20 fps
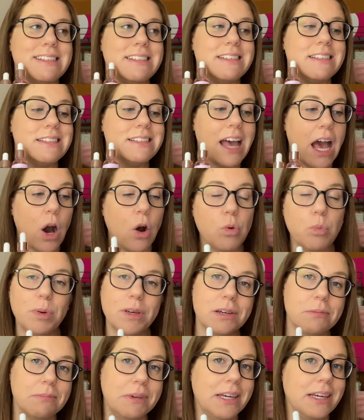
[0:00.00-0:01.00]
this is
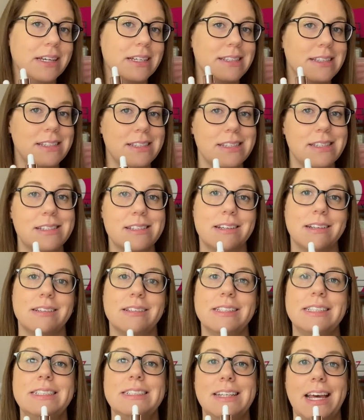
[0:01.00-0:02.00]
helping me
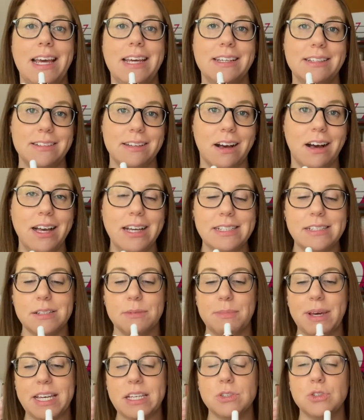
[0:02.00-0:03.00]
consistently day and night to
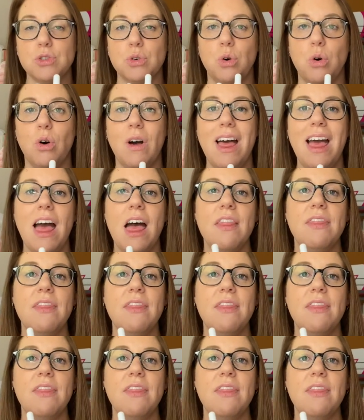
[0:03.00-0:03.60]
make sure